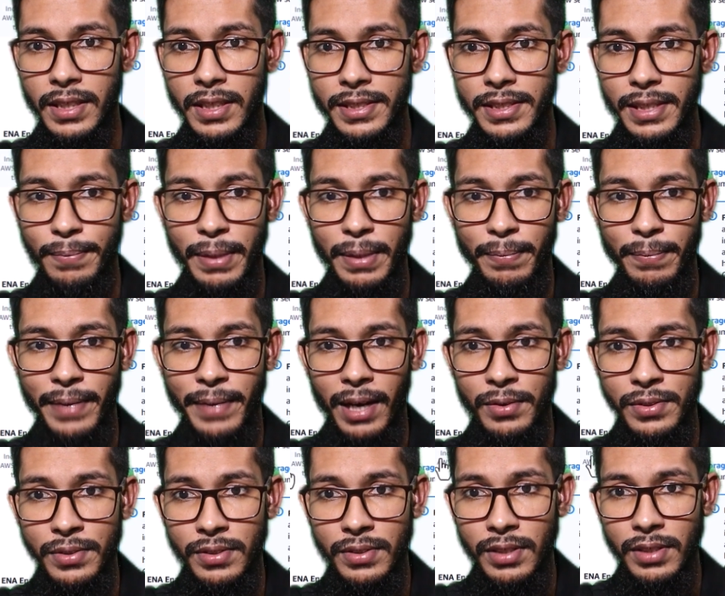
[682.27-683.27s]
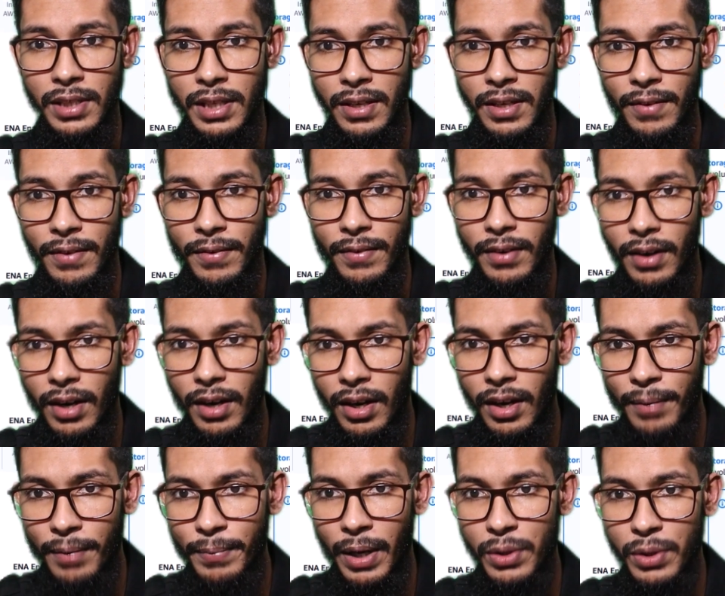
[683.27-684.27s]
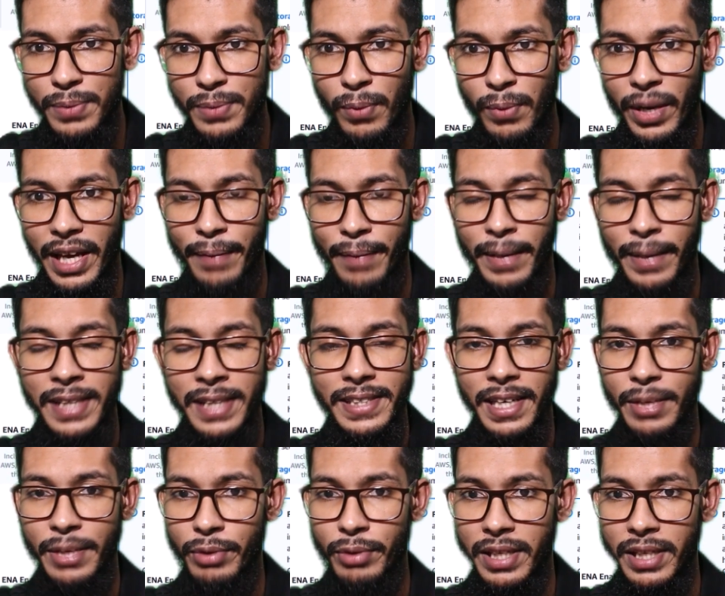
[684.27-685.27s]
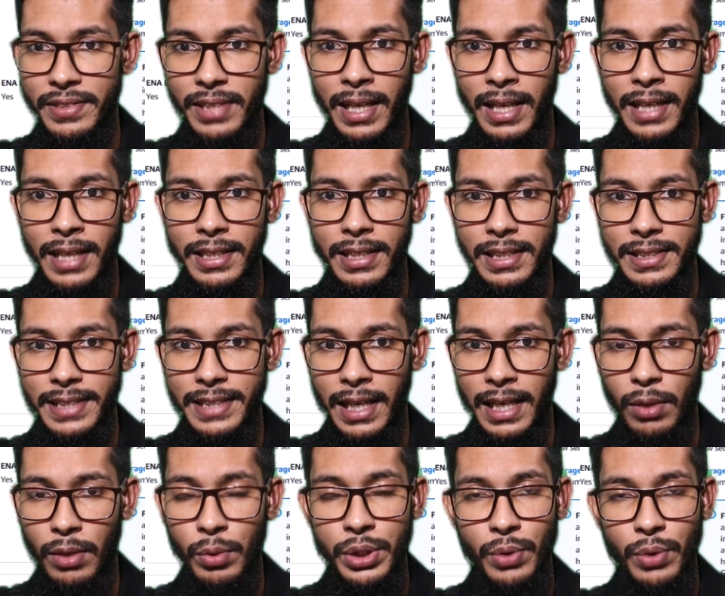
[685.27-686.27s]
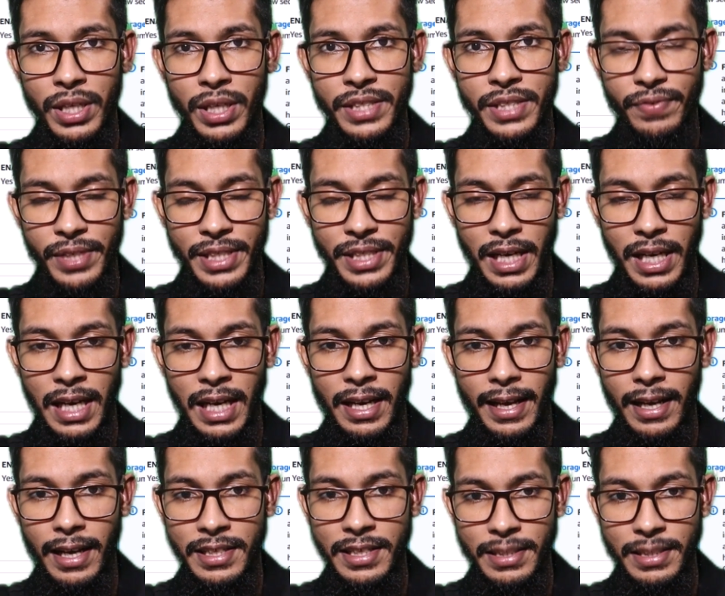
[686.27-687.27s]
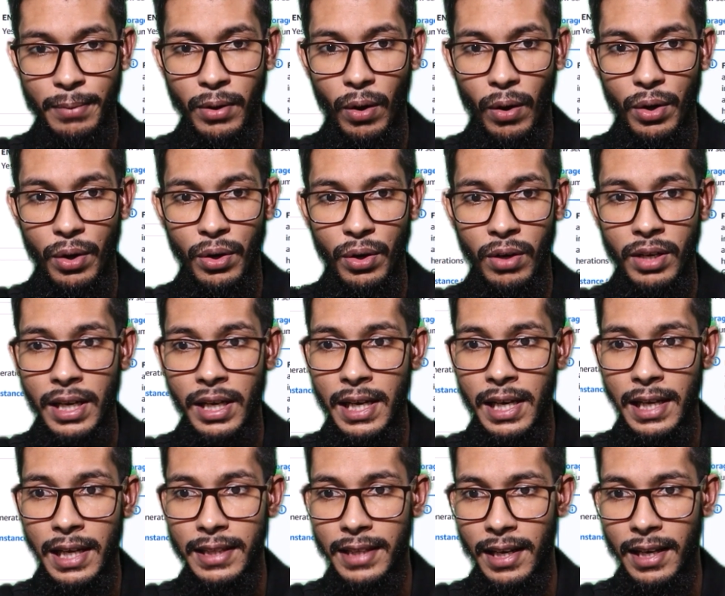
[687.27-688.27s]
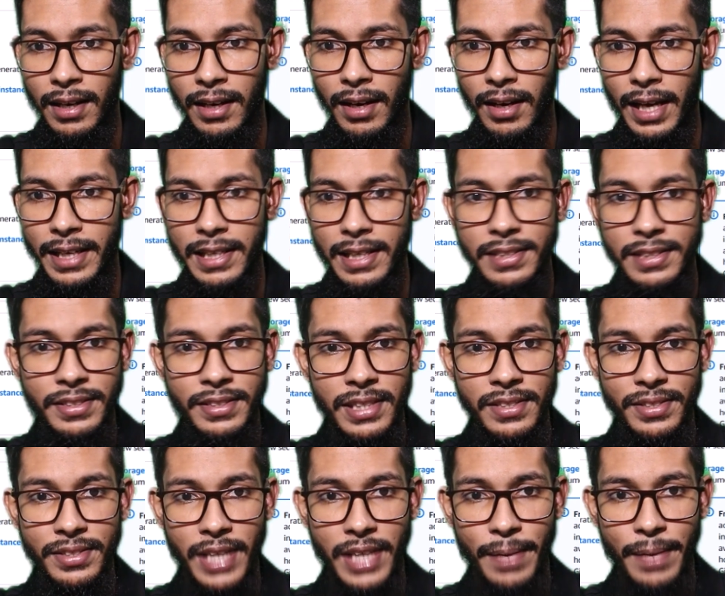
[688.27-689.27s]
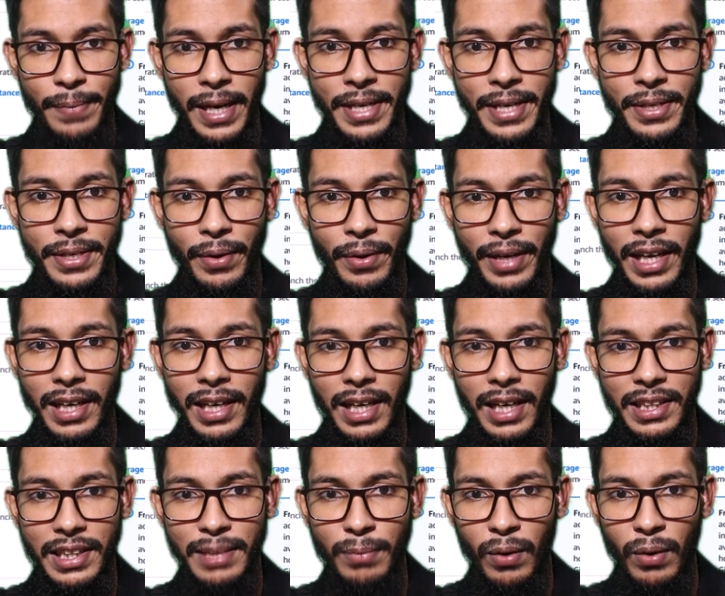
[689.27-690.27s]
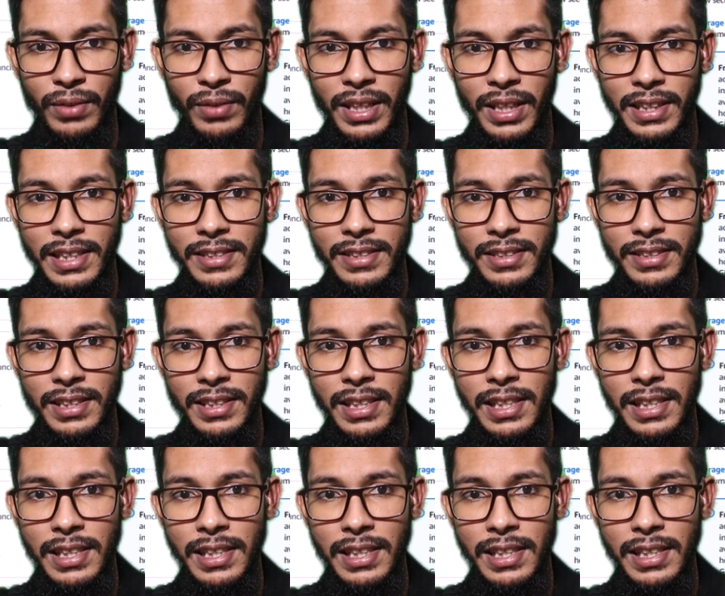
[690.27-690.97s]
simply browse more MIs, and you can select and check which one is free tier eligible or not. Then like instance type, right? Okay, nothing more than this.